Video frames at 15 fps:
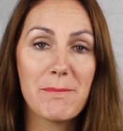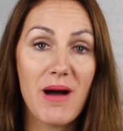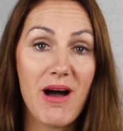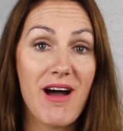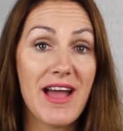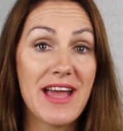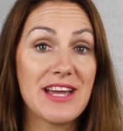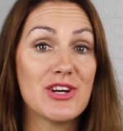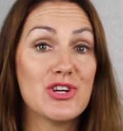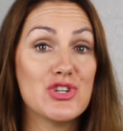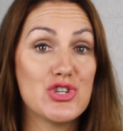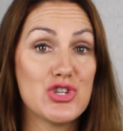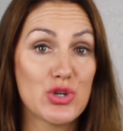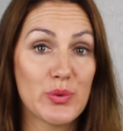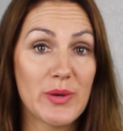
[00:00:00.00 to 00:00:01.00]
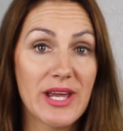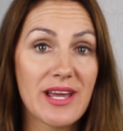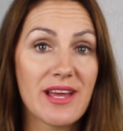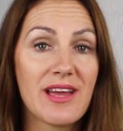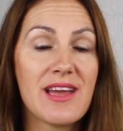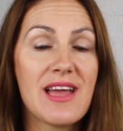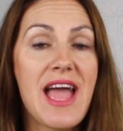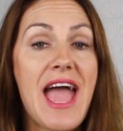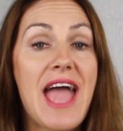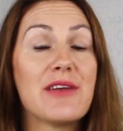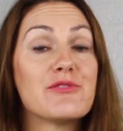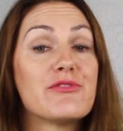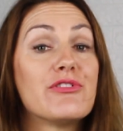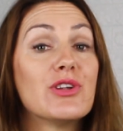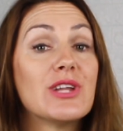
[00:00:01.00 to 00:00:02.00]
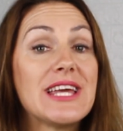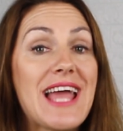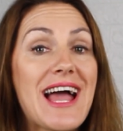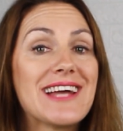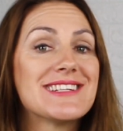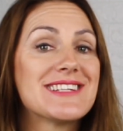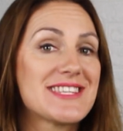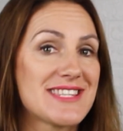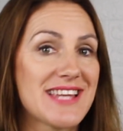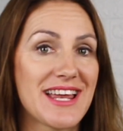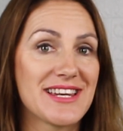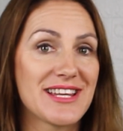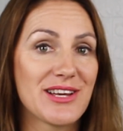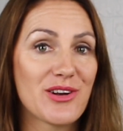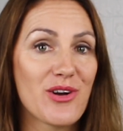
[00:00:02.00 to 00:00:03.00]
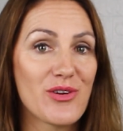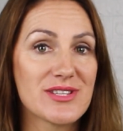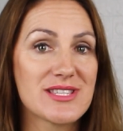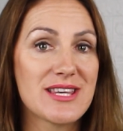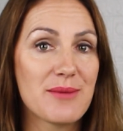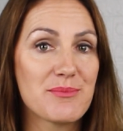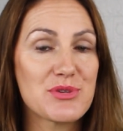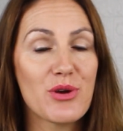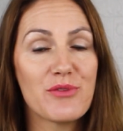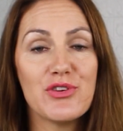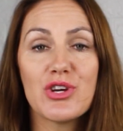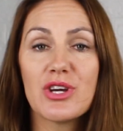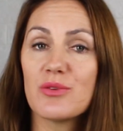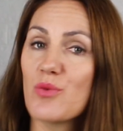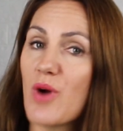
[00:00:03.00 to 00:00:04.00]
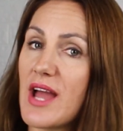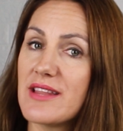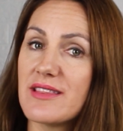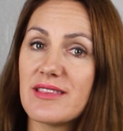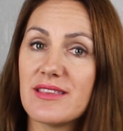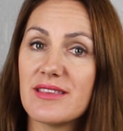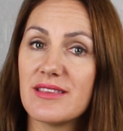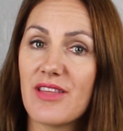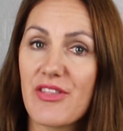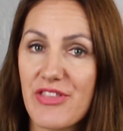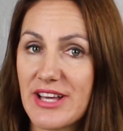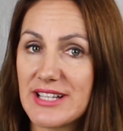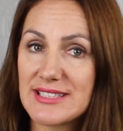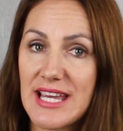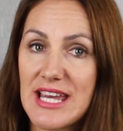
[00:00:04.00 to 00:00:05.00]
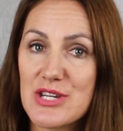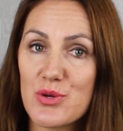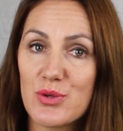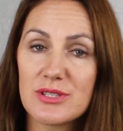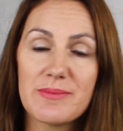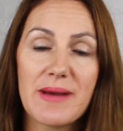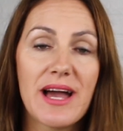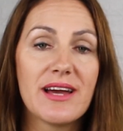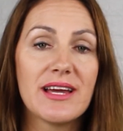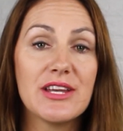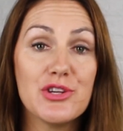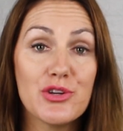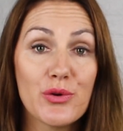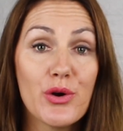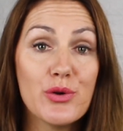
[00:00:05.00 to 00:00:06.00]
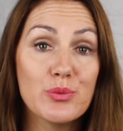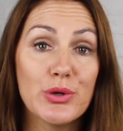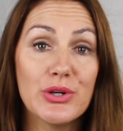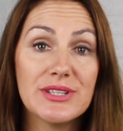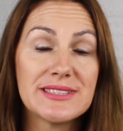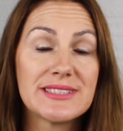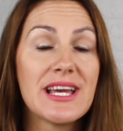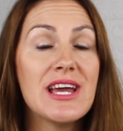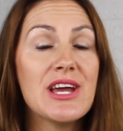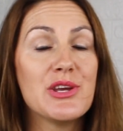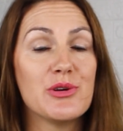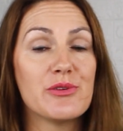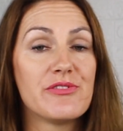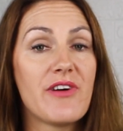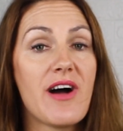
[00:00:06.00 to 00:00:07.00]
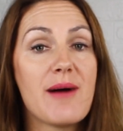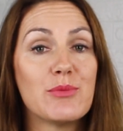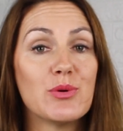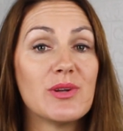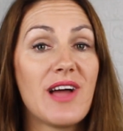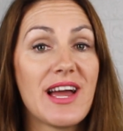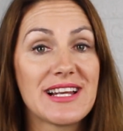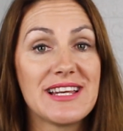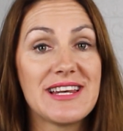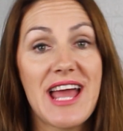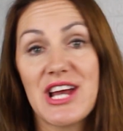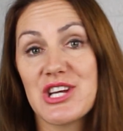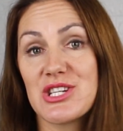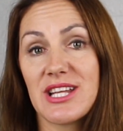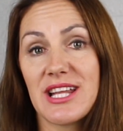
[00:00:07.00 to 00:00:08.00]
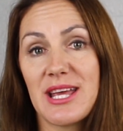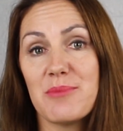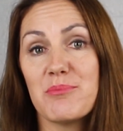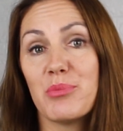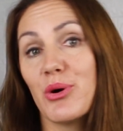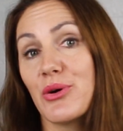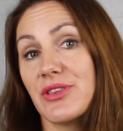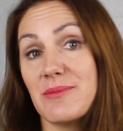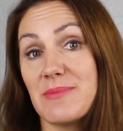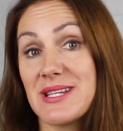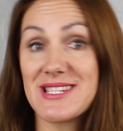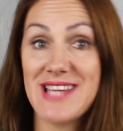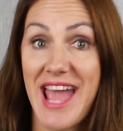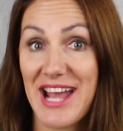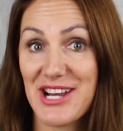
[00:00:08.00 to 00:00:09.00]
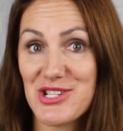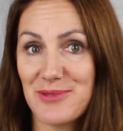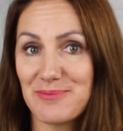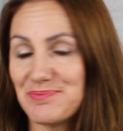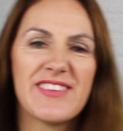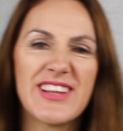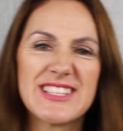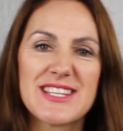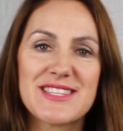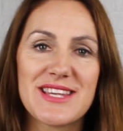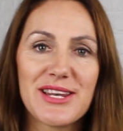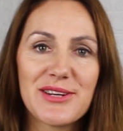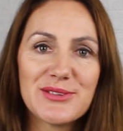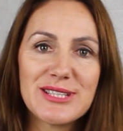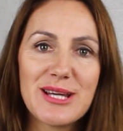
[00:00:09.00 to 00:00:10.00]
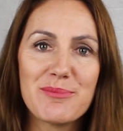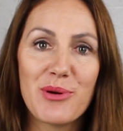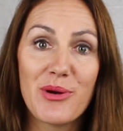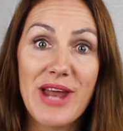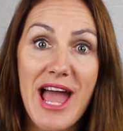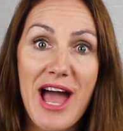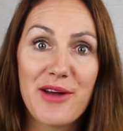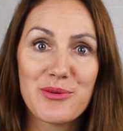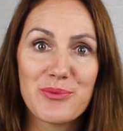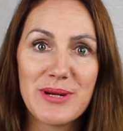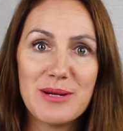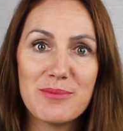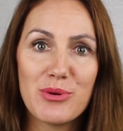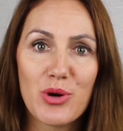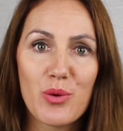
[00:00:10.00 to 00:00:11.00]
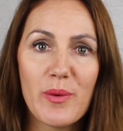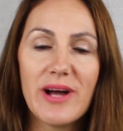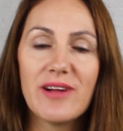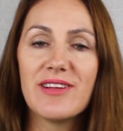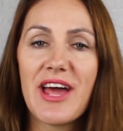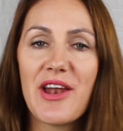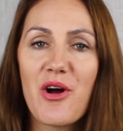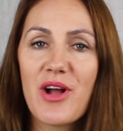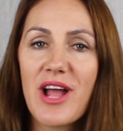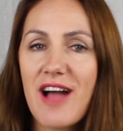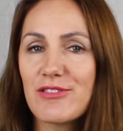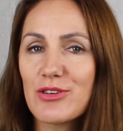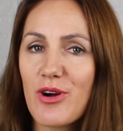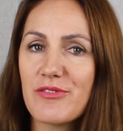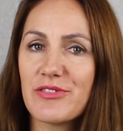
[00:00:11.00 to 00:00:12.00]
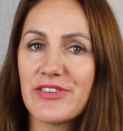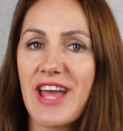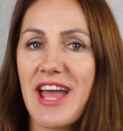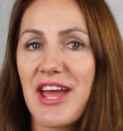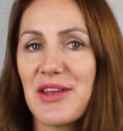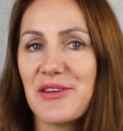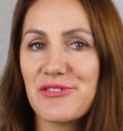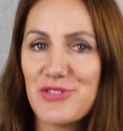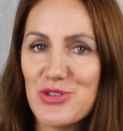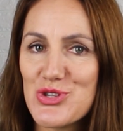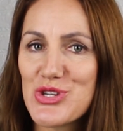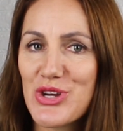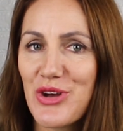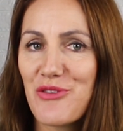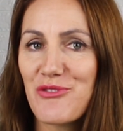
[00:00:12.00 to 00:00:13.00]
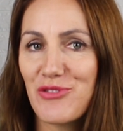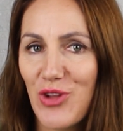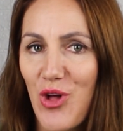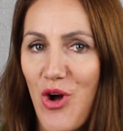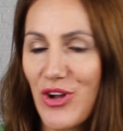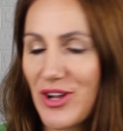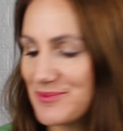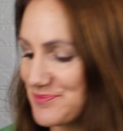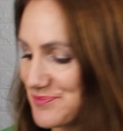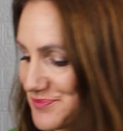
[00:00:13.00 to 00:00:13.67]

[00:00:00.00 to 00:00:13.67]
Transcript: by doing and fully understanding a concept. So if you can write the things that he talks about in your own words, you're far more likely to actually put them into action. That's just a little tip on how to read a book well, and I'll cover off on that in a future vlog.